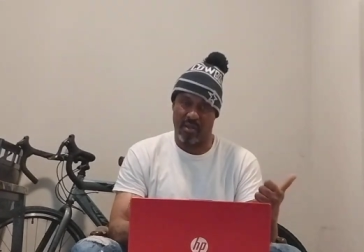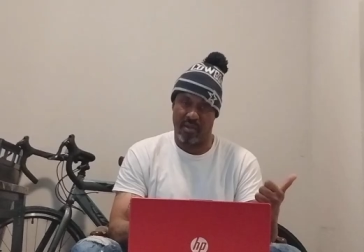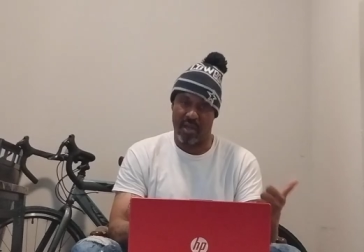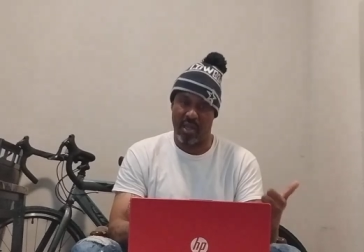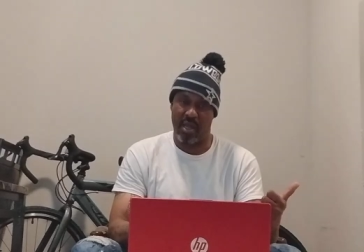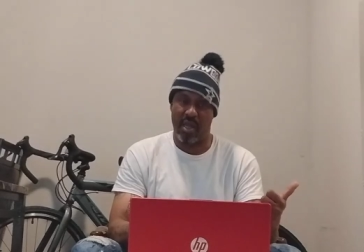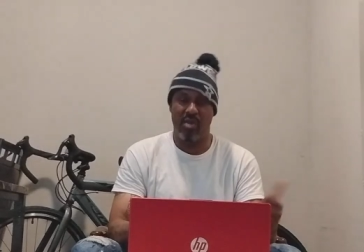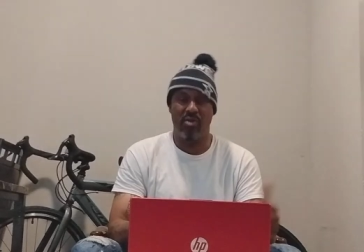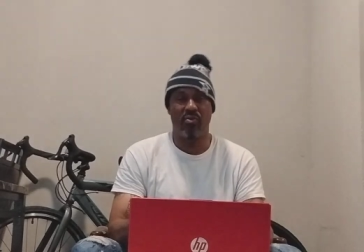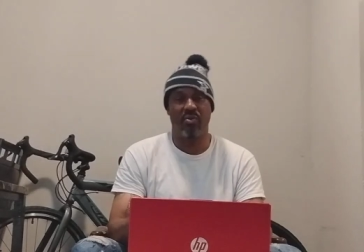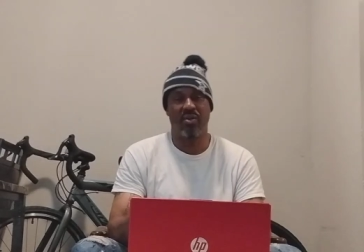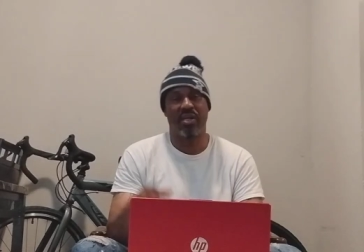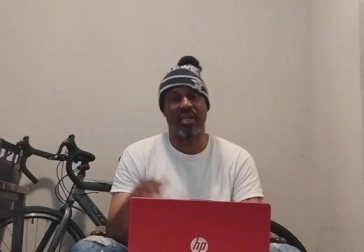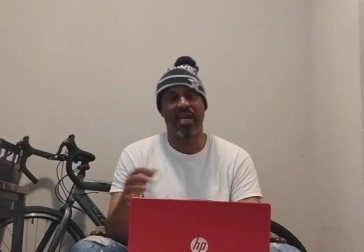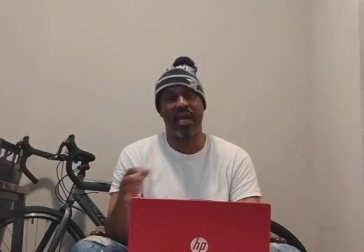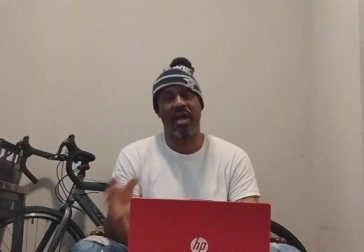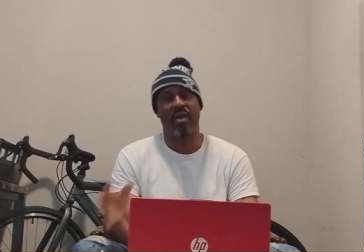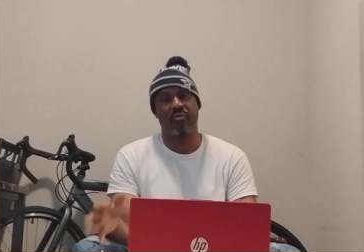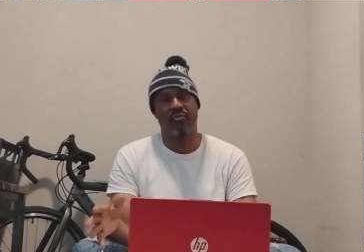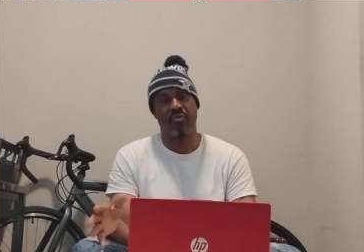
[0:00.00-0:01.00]
Now you done
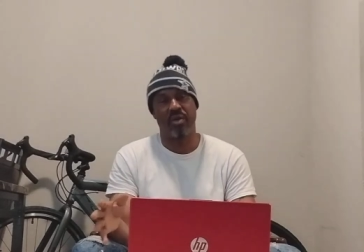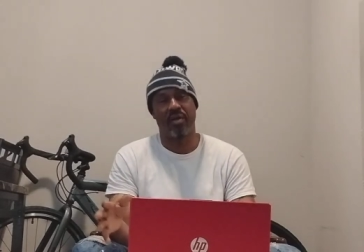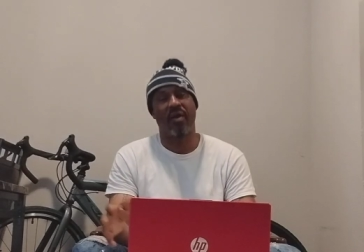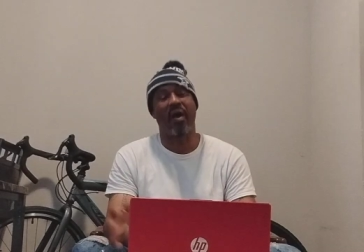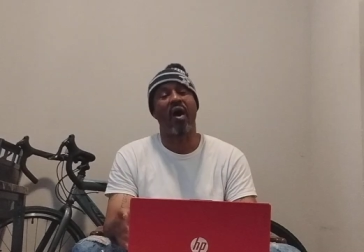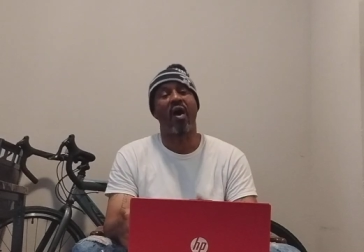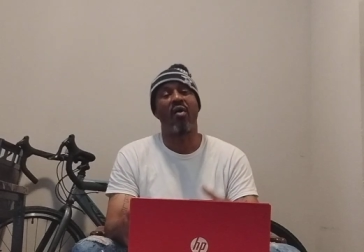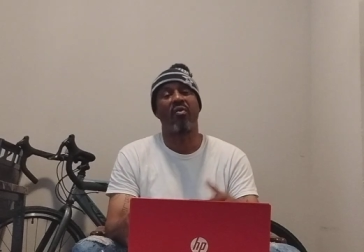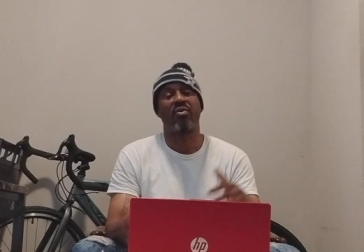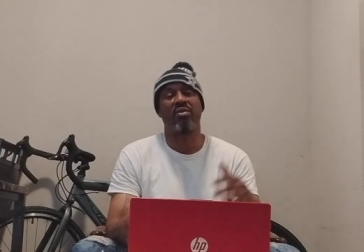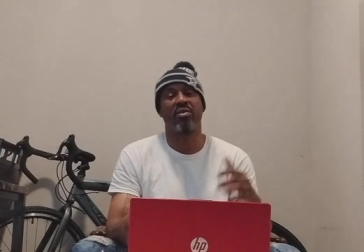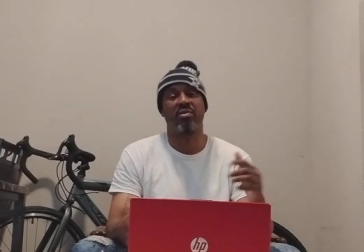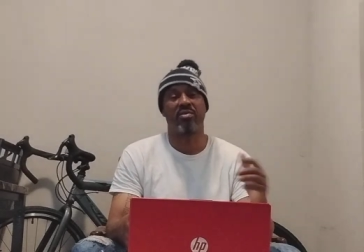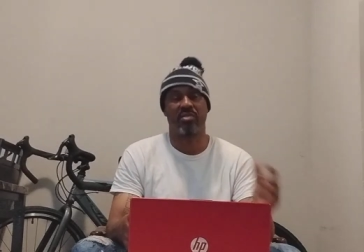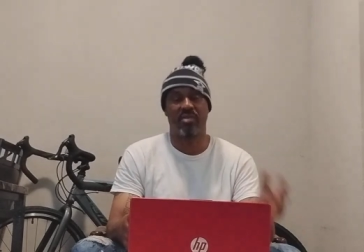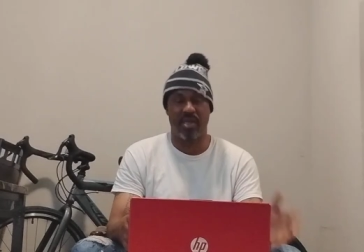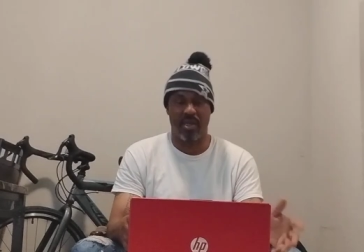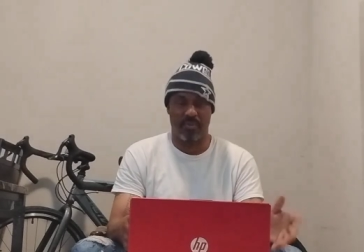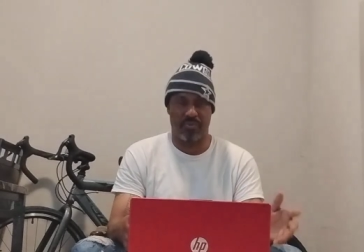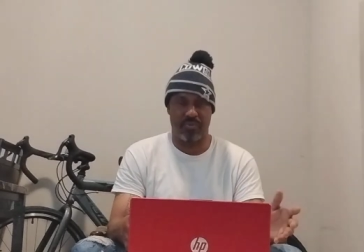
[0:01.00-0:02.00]
got rid of all the
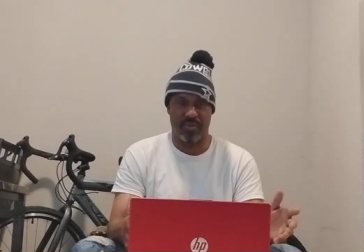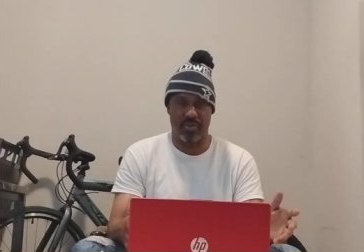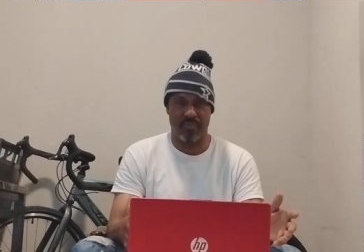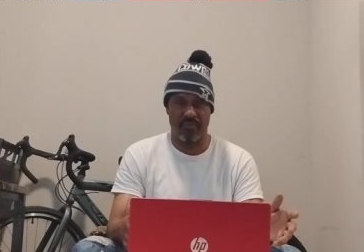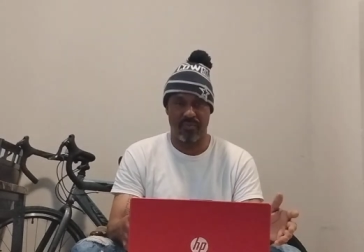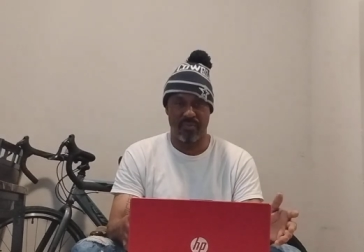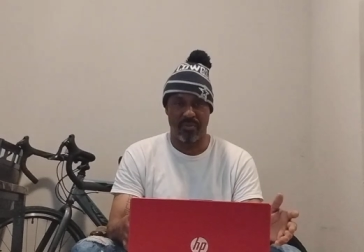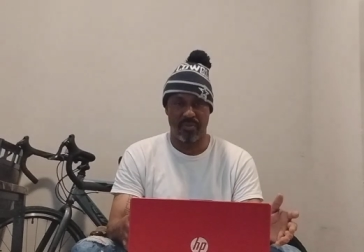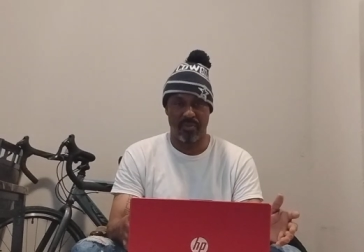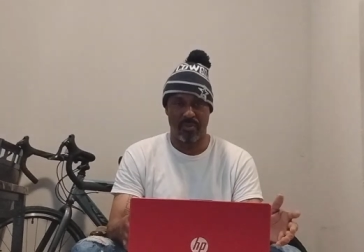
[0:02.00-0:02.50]
deception.